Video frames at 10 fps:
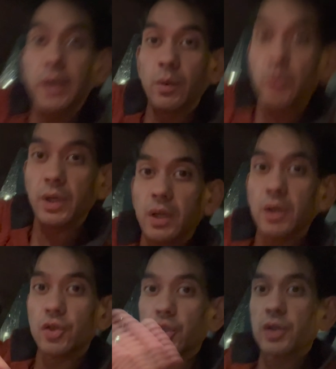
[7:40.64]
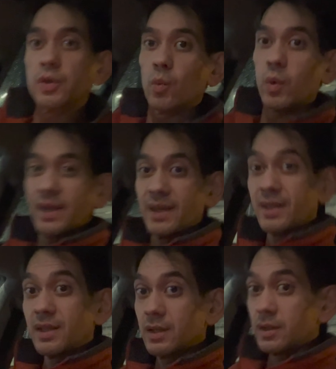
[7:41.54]
We are just
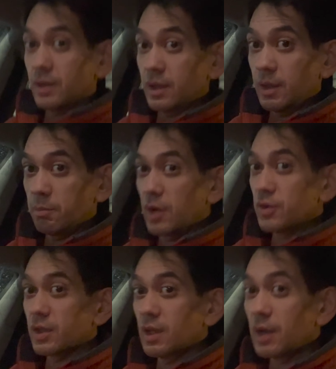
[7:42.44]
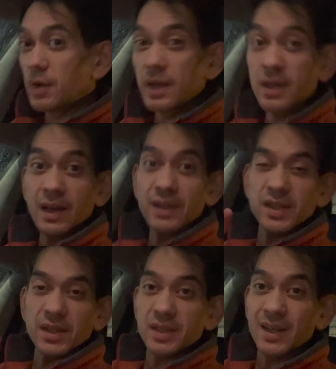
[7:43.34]
waiting. The boat's unloading. It's
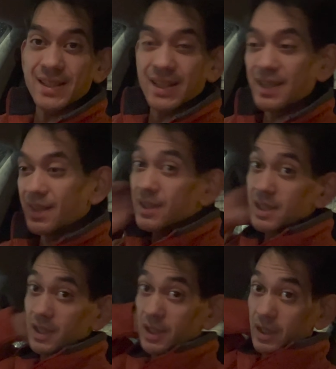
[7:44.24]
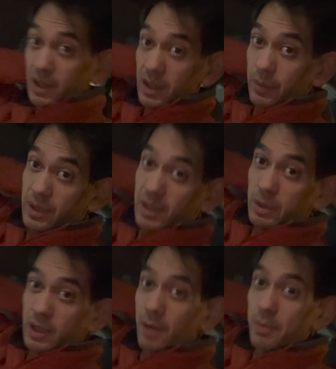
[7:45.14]
exciting. Can't wait to get my car